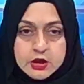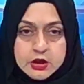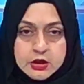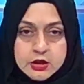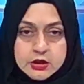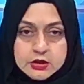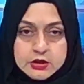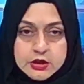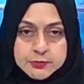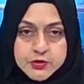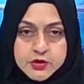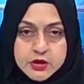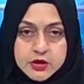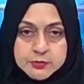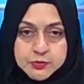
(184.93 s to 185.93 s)

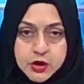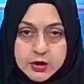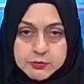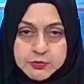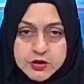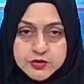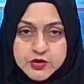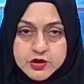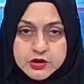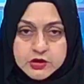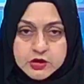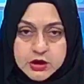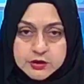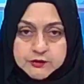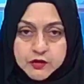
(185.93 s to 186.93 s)
Deputy Prime Minister
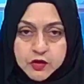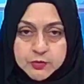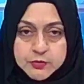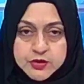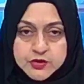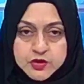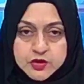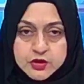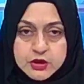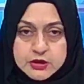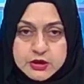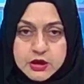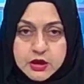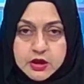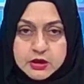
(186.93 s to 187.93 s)
and Foreign Minister
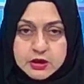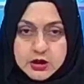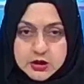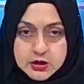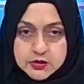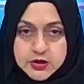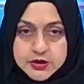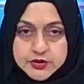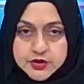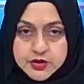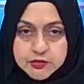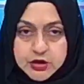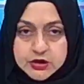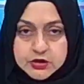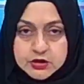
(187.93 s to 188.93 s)
Ishaq Dar has
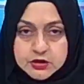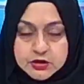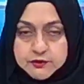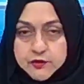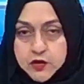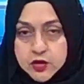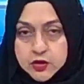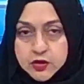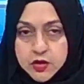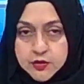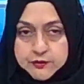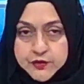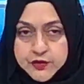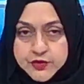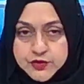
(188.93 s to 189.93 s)
directed the Foreign
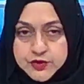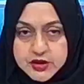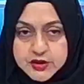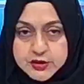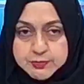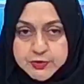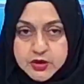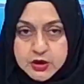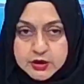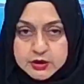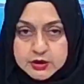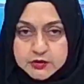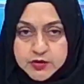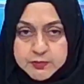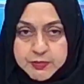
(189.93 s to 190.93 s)
Office to expedite the
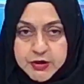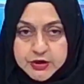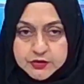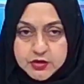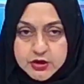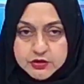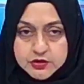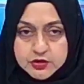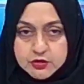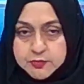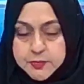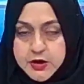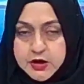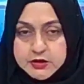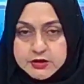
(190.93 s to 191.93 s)
repatriation of
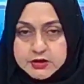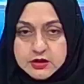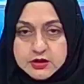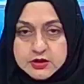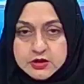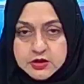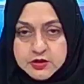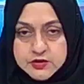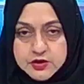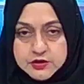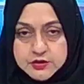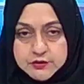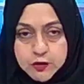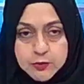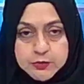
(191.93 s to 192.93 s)
Pakistani citizens
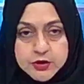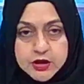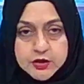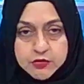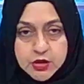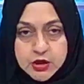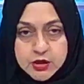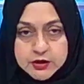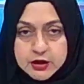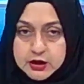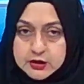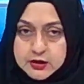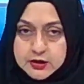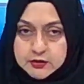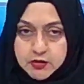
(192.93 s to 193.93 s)
from Iran and
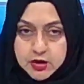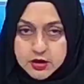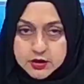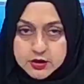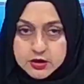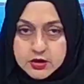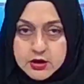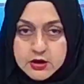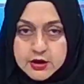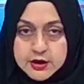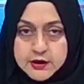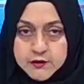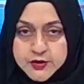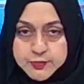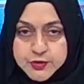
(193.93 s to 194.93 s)
Iraq. He
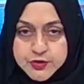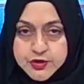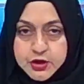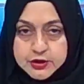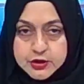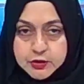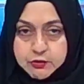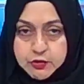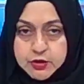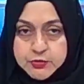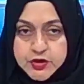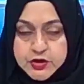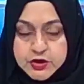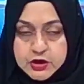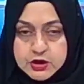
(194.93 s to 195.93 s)
was presiding over a
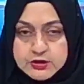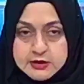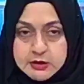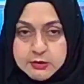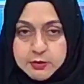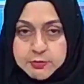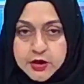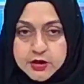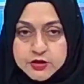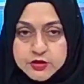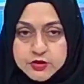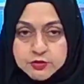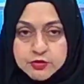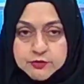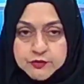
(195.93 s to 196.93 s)
meeting in Islamabad
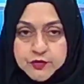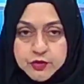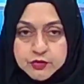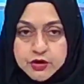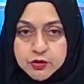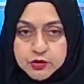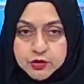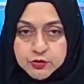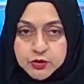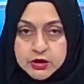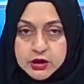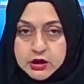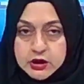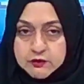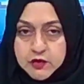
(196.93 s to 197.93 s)
to review the ongoing
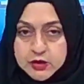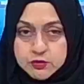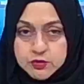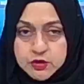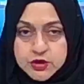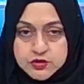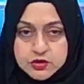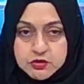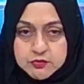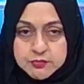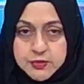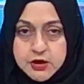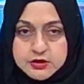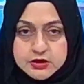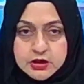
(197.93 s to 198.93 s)
evacuation of
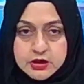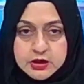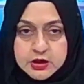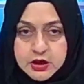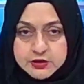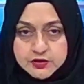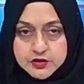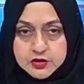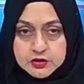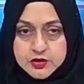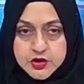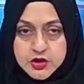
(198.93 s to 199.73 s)
Pakistani nationals